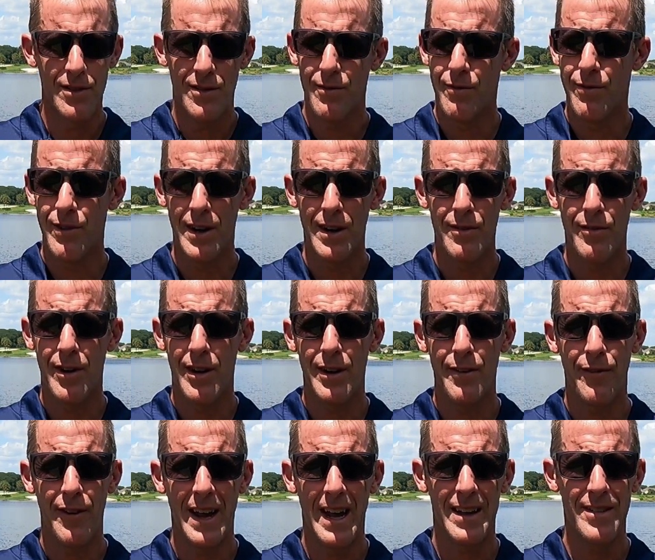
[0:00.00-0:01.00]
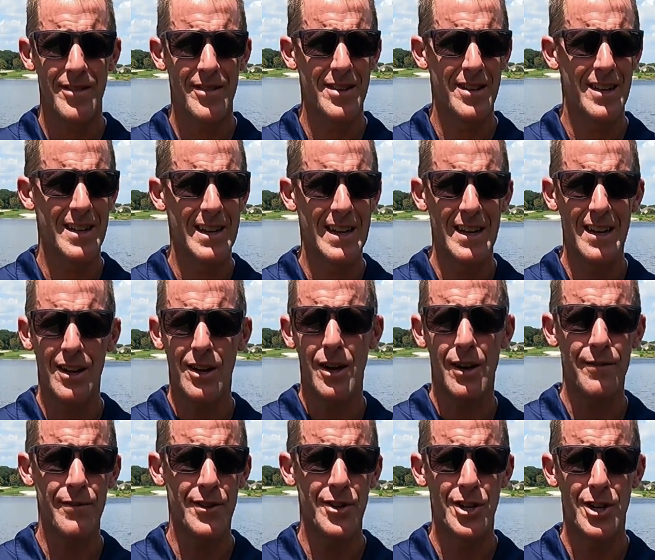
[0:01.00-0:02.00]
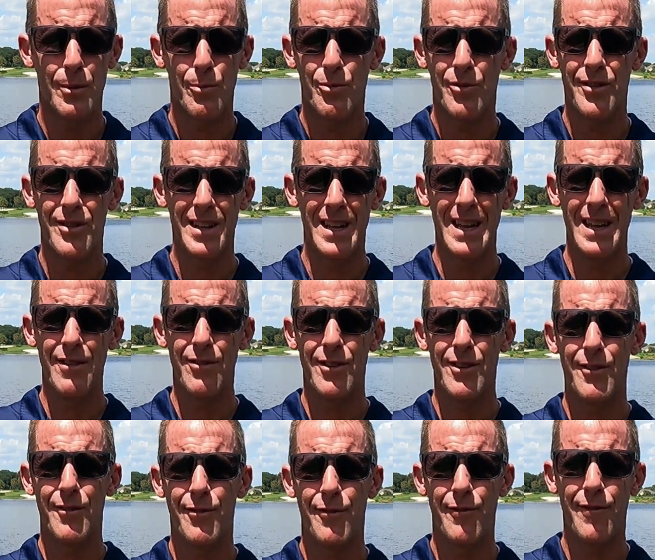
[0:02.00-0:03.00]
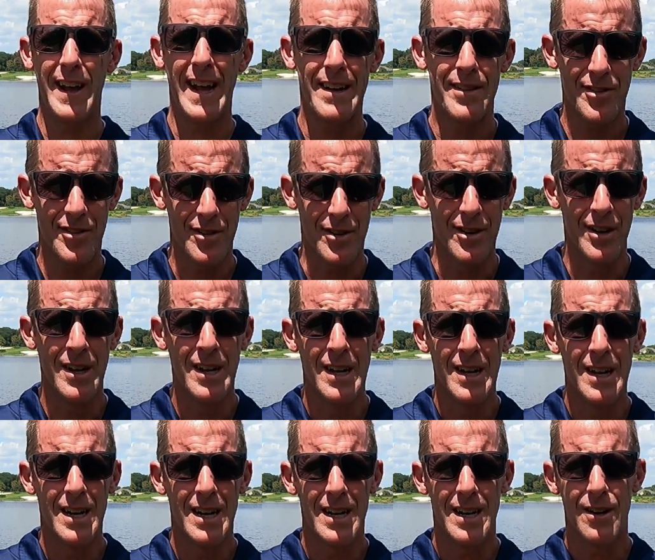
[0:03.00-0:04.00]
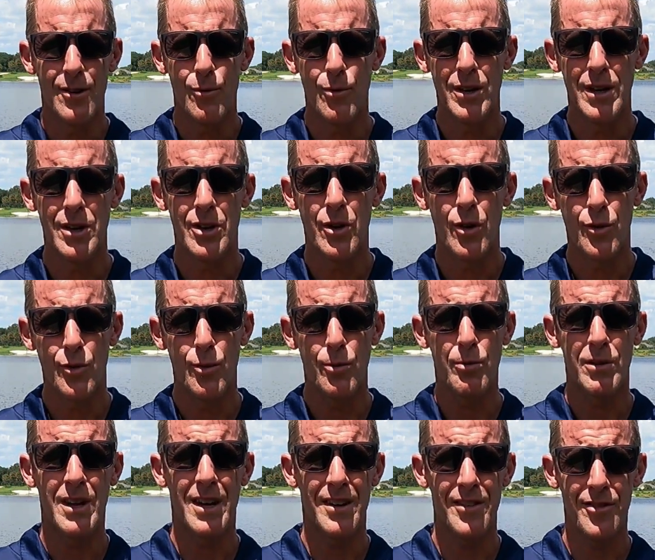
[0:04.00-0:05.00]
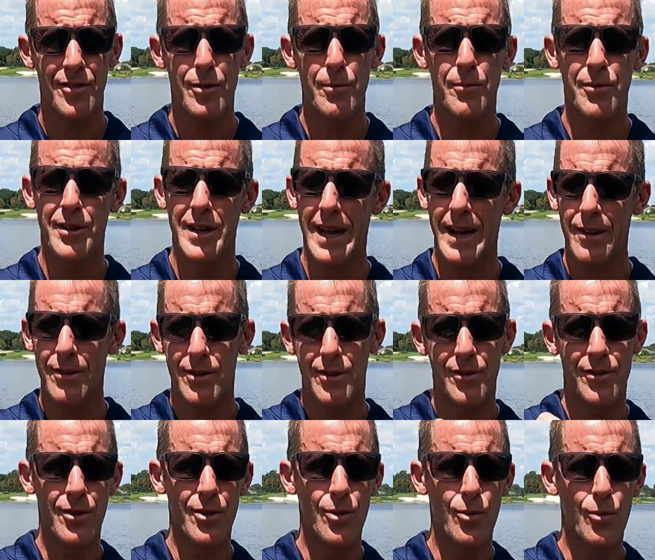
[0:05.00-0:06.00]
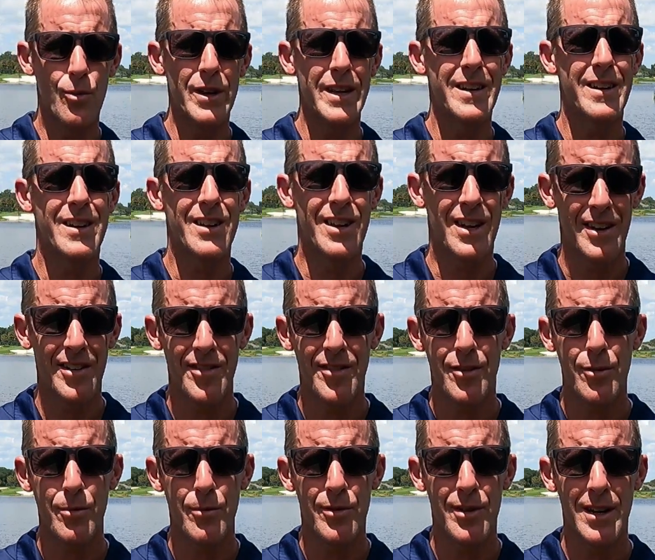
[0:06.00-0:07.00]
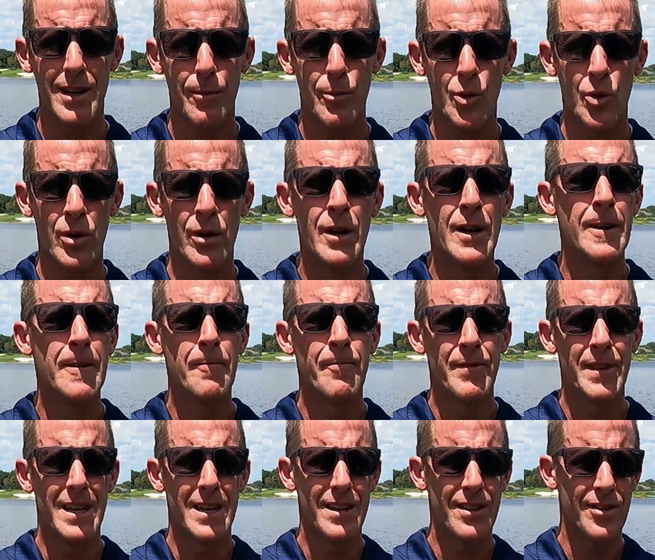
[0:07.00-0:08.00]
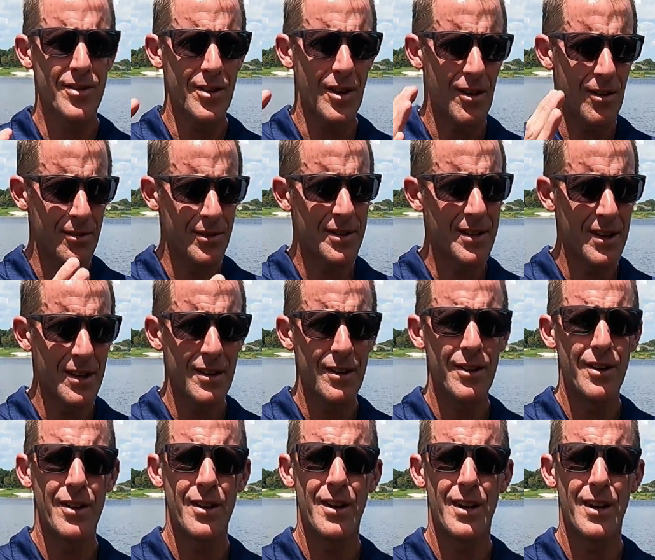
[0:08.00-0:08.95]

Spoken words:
very, very fast. Getting off the ship was even faster. When you go through customs now, there's no written customs anymore. It is all done